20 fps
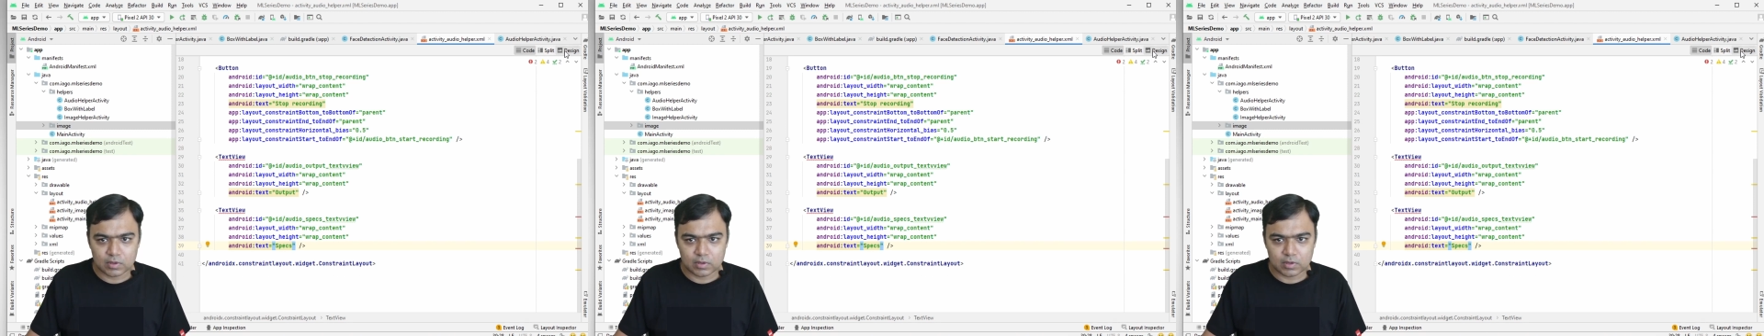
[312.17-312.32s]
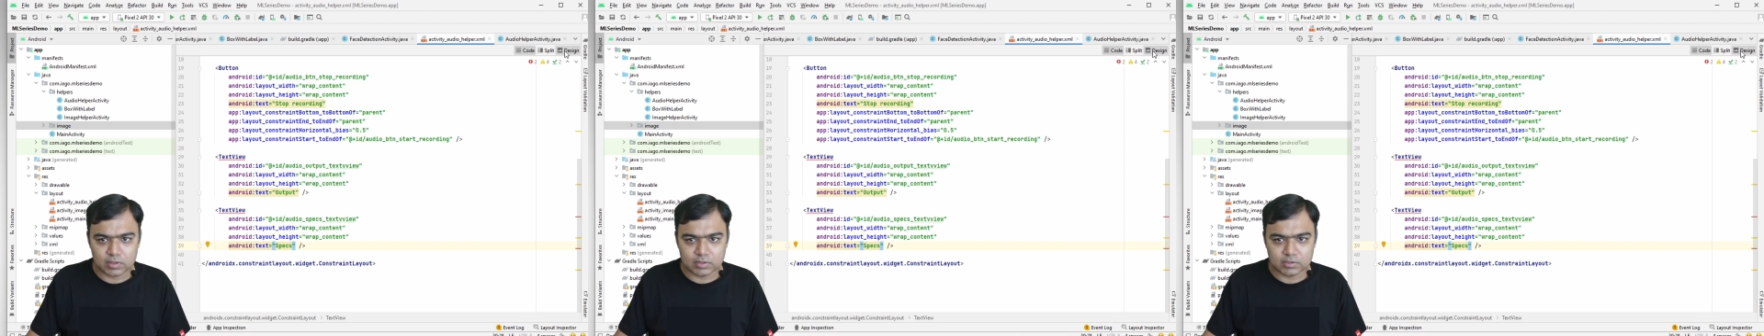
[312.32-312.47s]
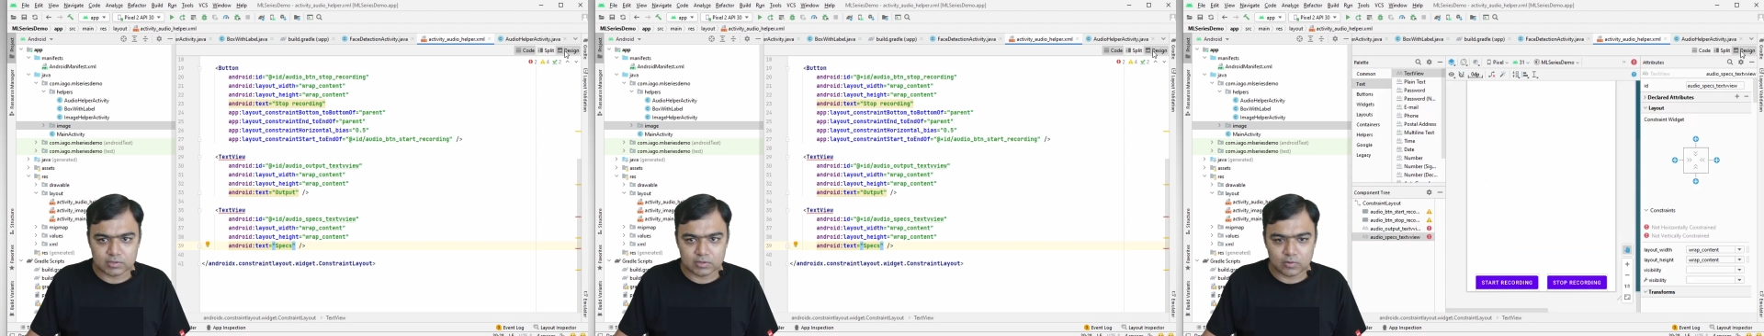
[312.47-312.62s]

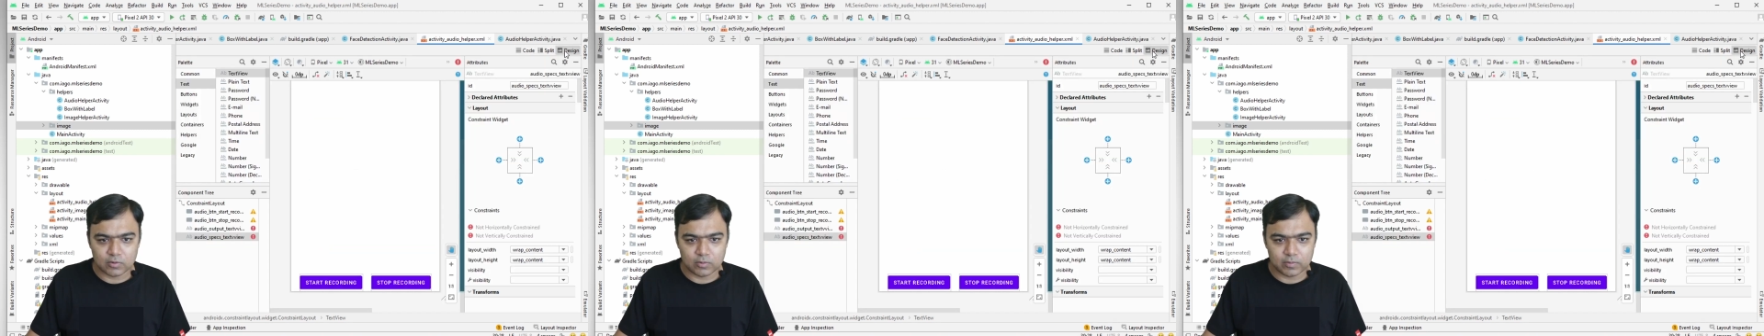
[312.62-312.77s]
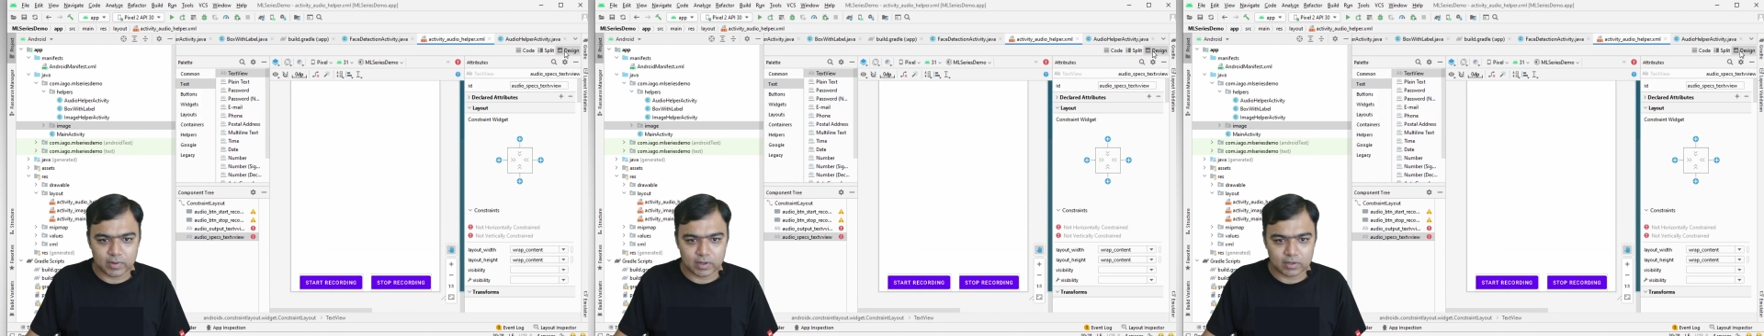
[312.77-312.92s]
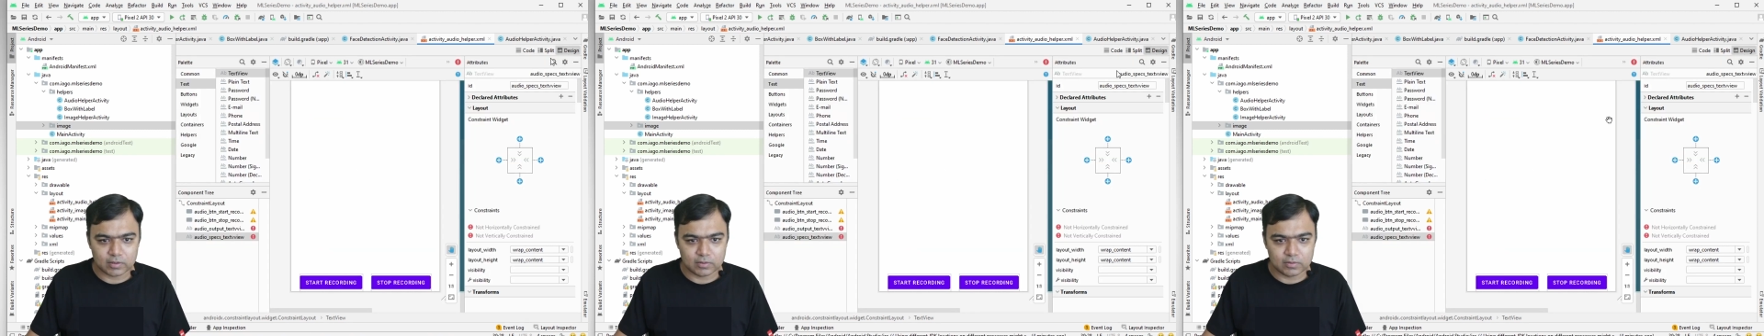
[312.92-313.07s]
Let's go
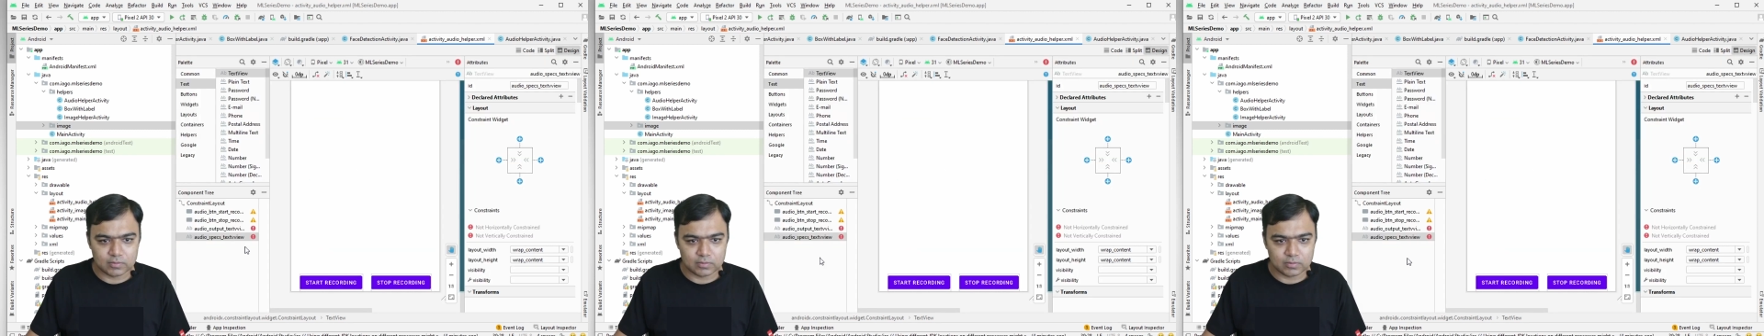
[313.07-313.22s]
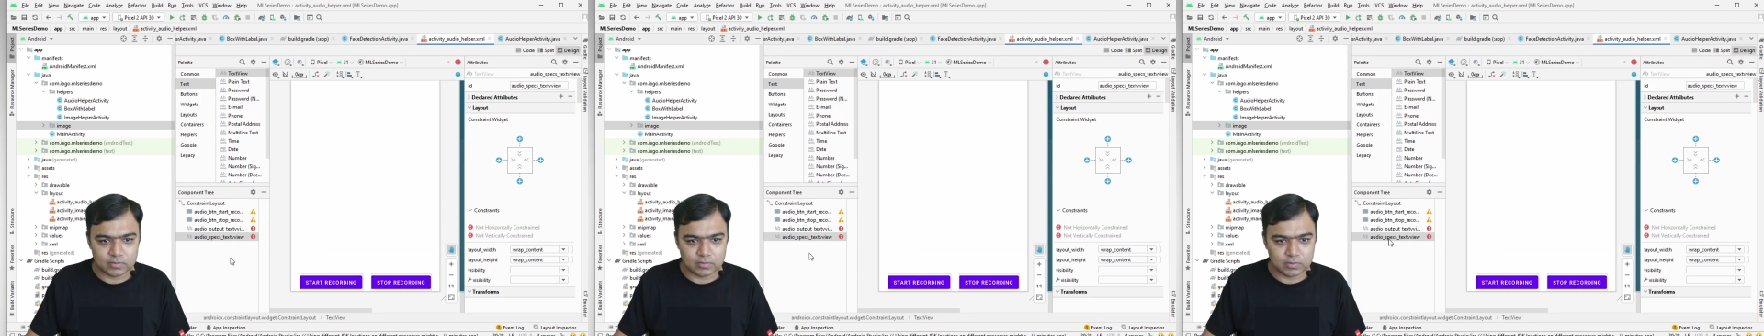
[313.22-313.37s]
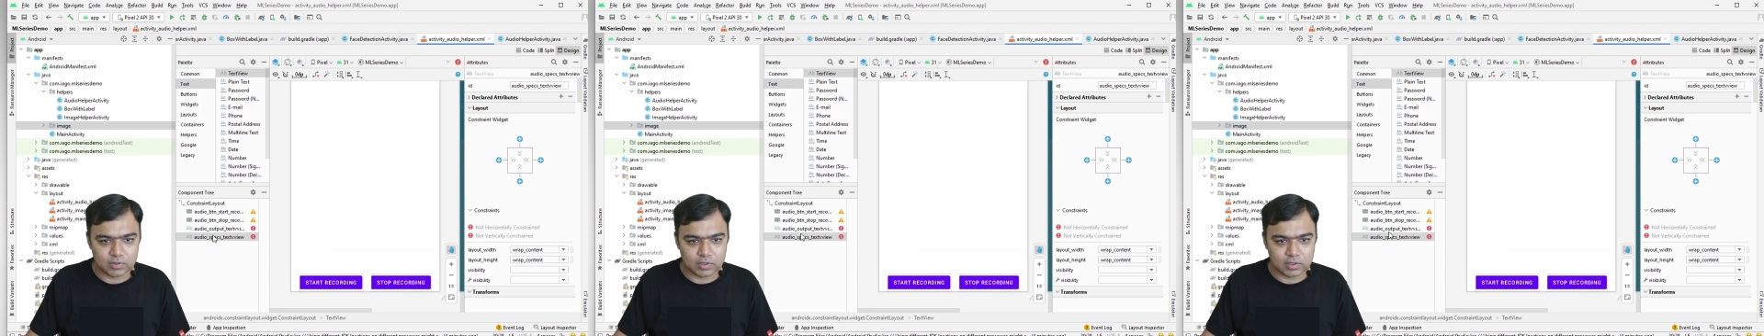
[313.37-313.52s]
back
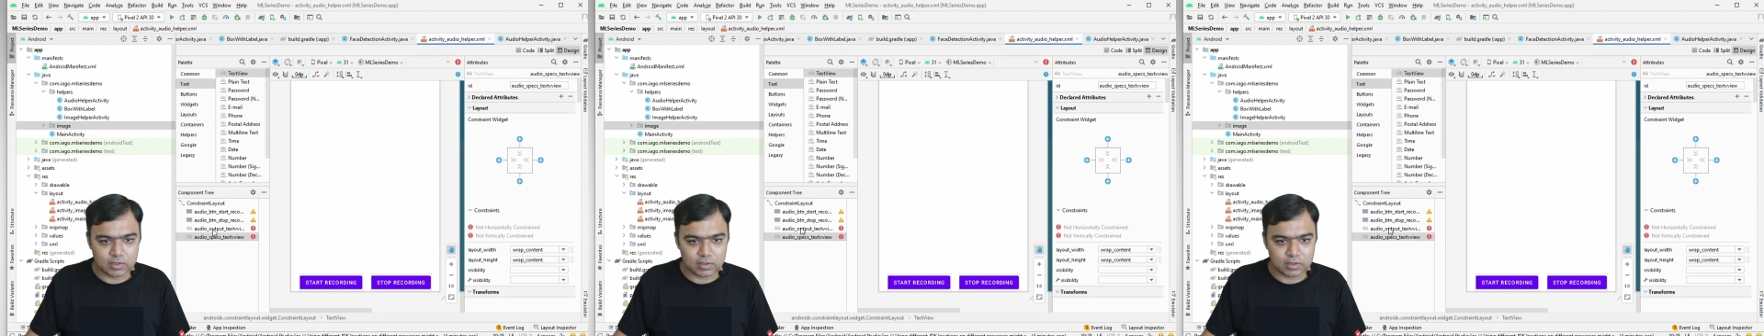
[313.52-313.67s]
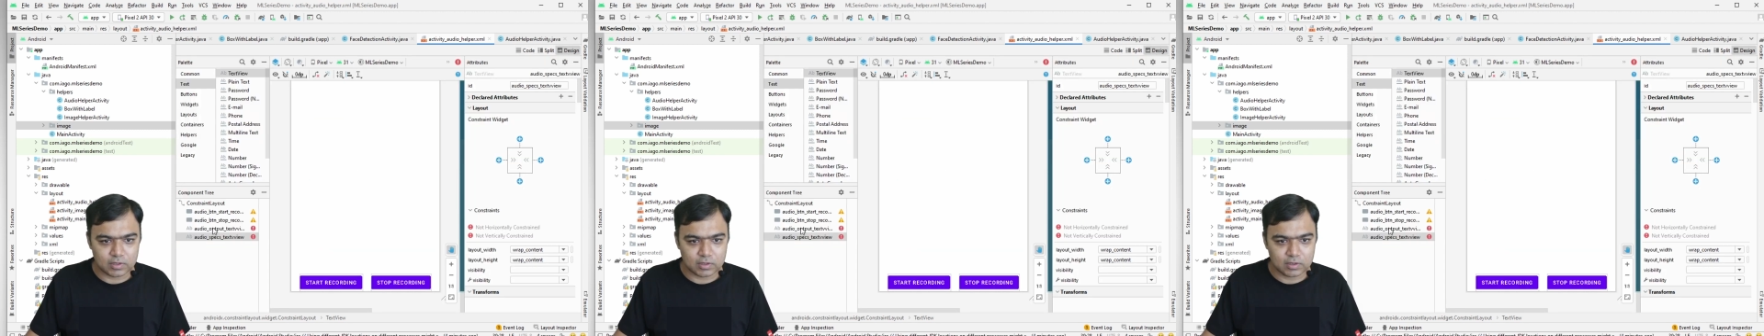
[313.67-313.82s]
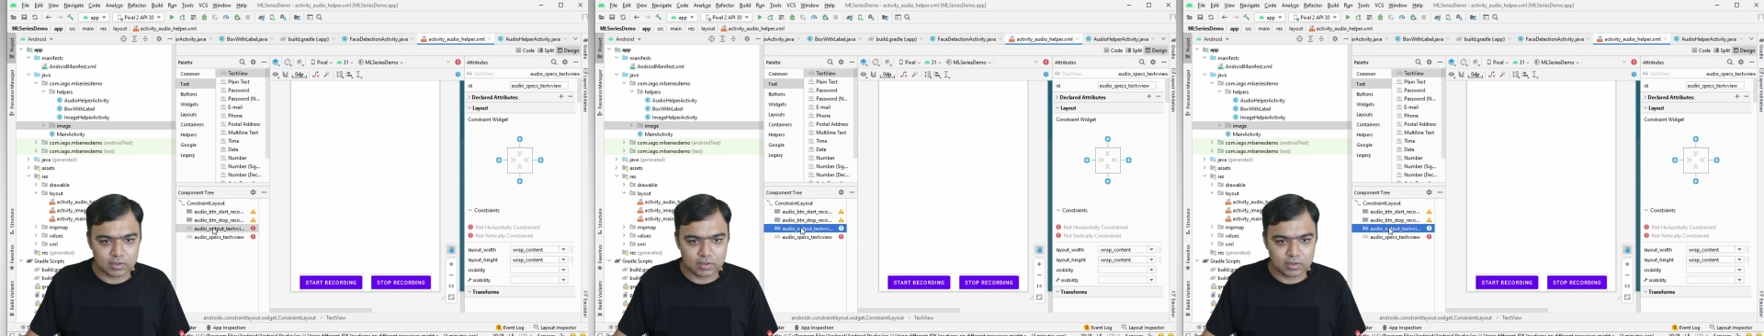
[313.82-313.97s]
to
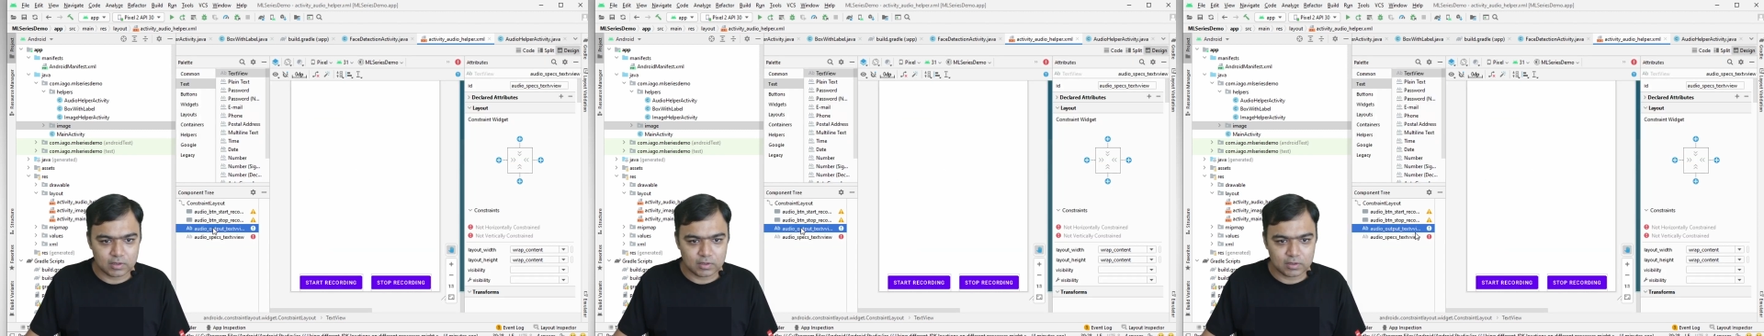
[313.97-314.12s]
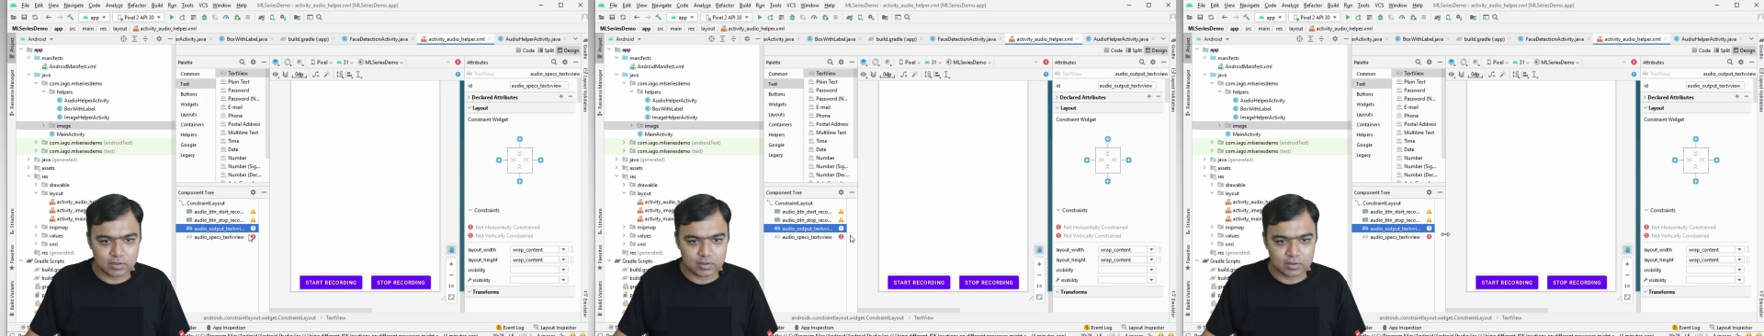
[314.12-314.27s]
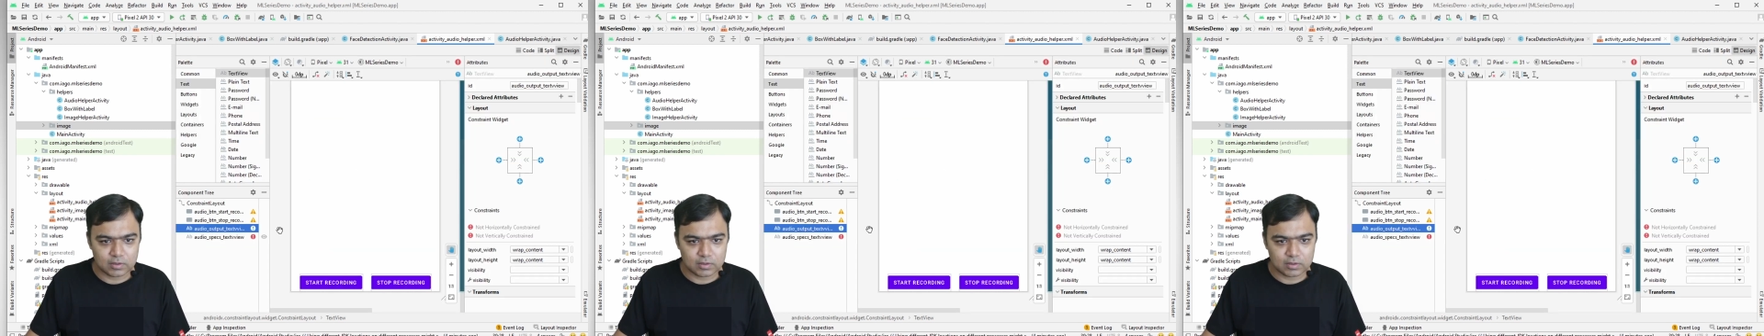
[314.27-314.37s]
design.